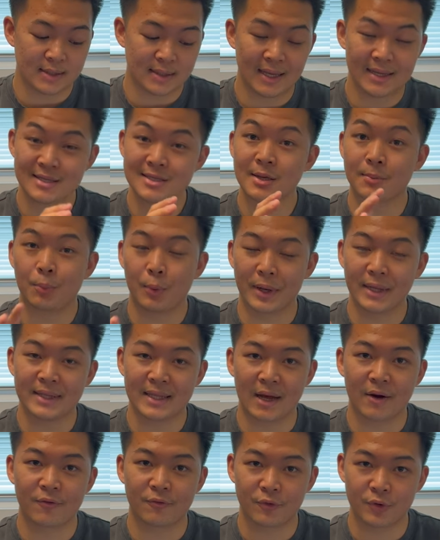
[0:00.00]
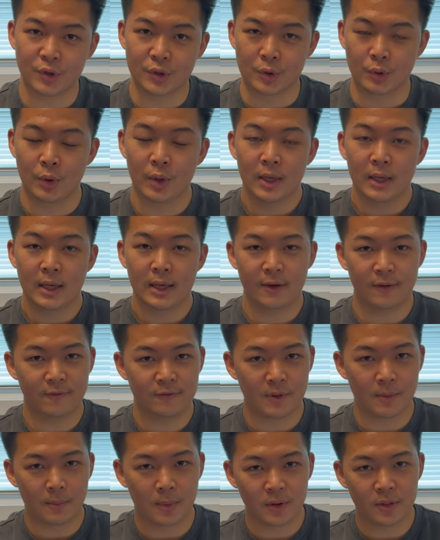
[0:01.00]
That's the breakdown for you of
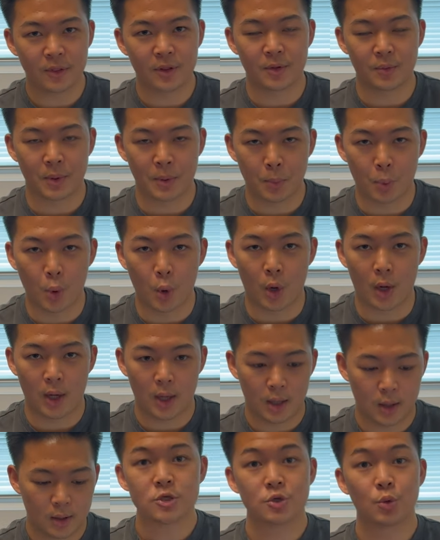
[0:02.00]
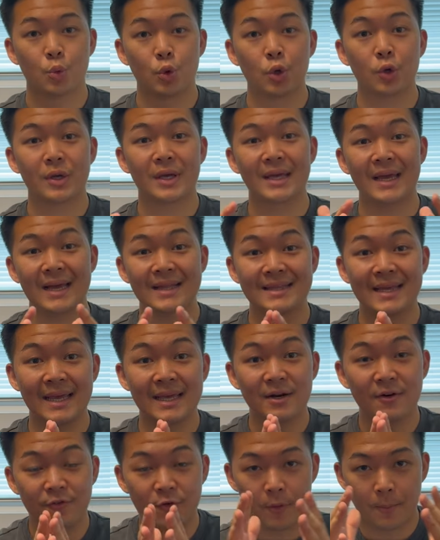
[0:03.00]
the monthly report. So we're looking at
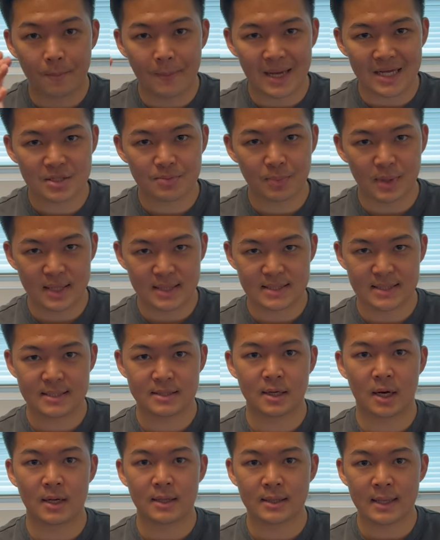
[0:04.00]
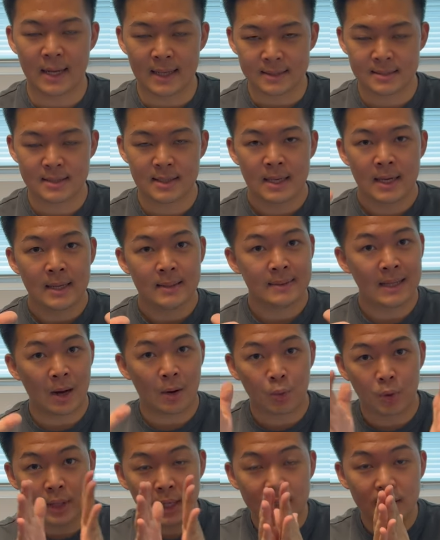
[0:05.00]
data from bestplaces.net. Now,
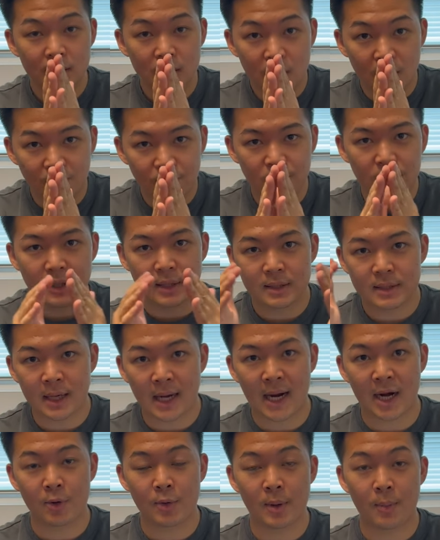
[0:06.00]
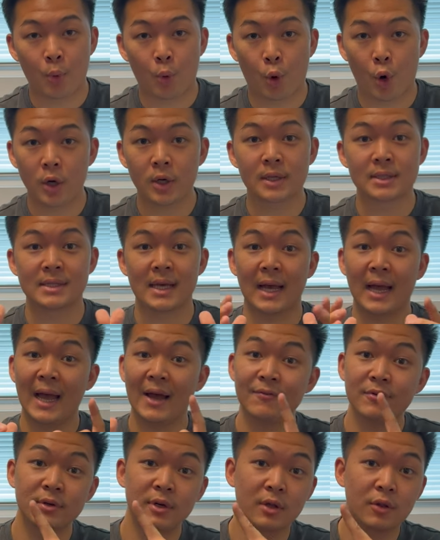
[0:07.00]
we're not gonna cover the entire report because I
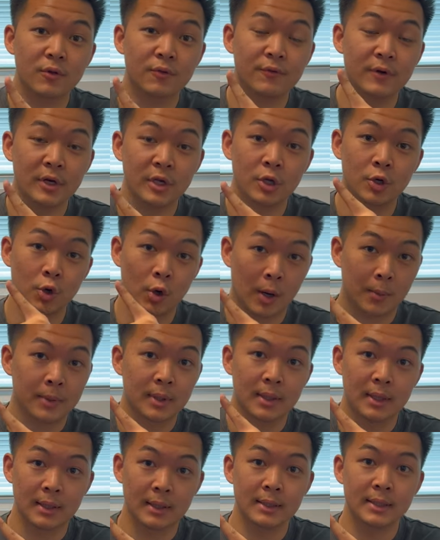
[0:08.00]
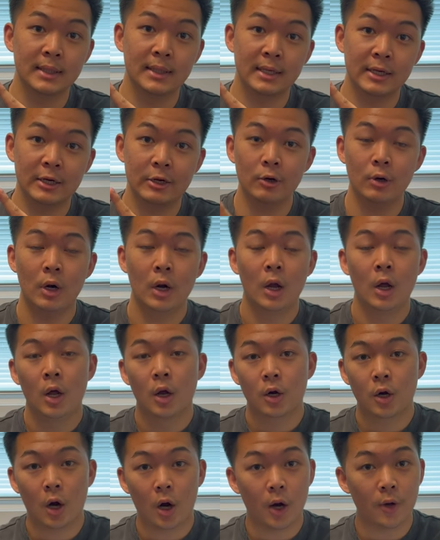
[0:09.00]
have another video I'm gonna link here
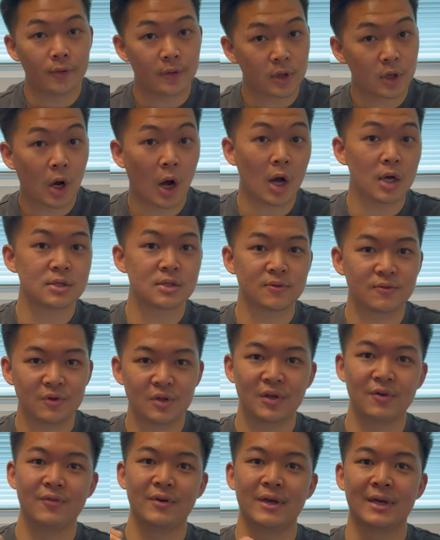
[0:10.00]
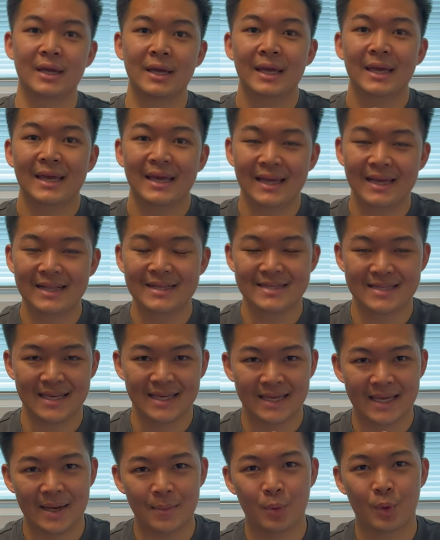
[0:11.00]
called The Cost of Living in San
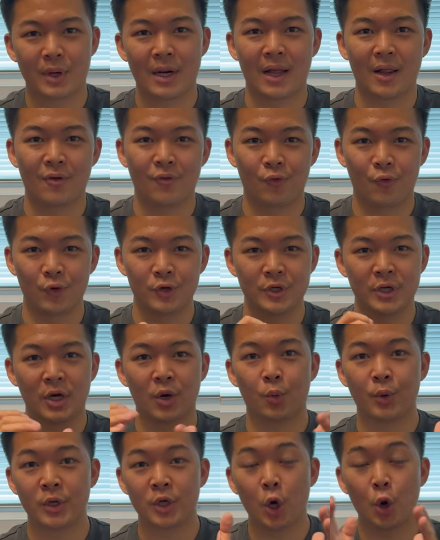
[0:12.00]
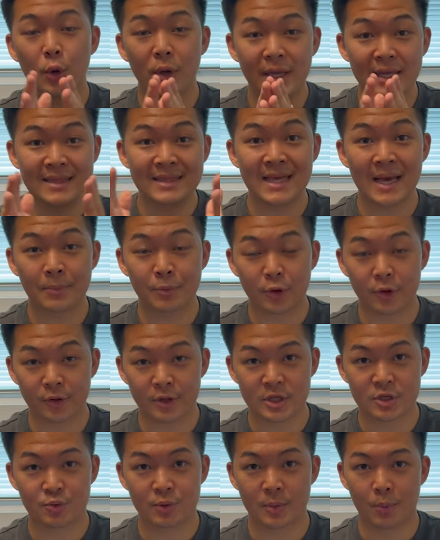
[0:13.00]
Gabriel, California. We go in depth on
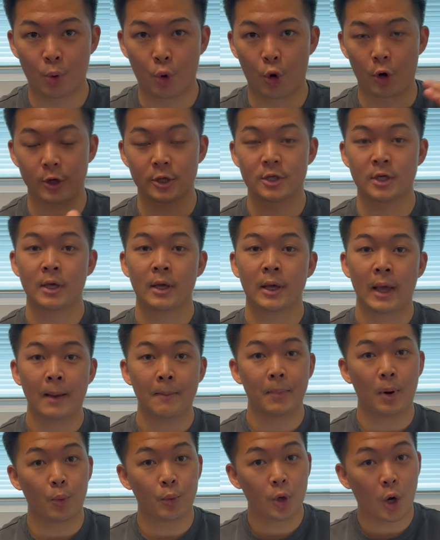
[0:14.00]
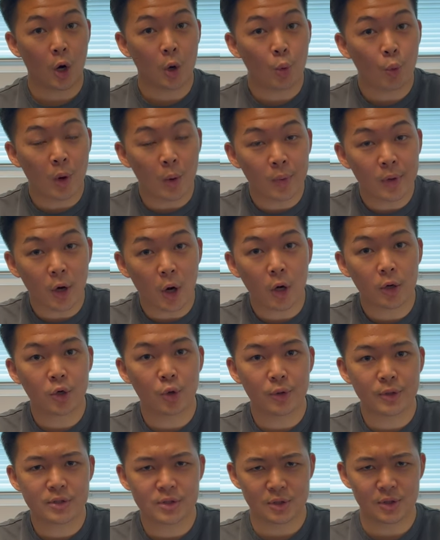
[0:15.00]
this report. But what we are
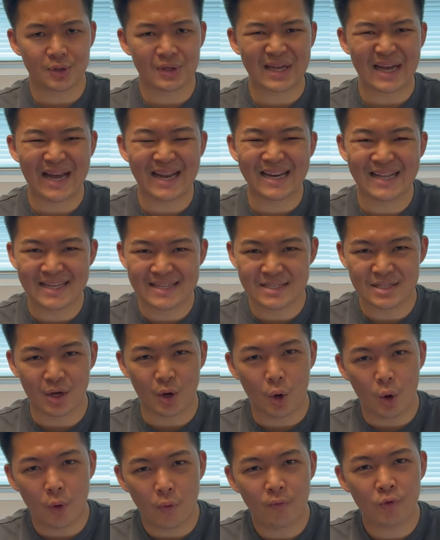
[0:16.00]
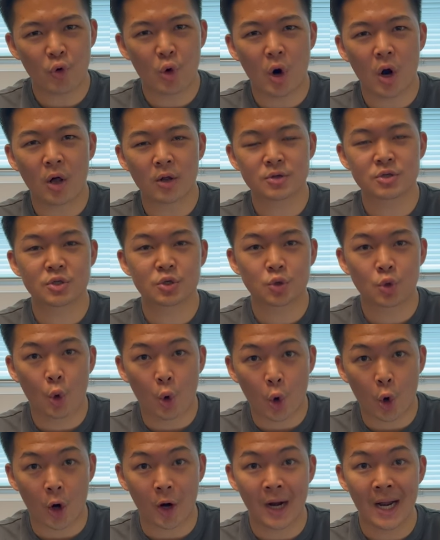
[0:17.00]
going to look at is the overall
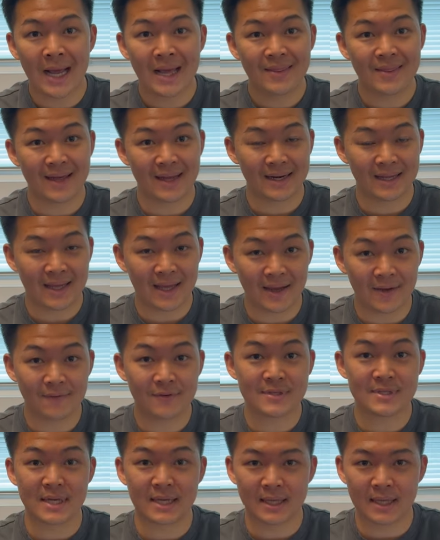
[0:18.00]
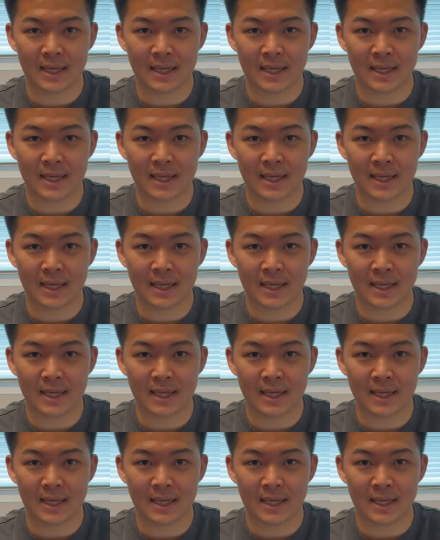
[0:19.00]
score that it gave San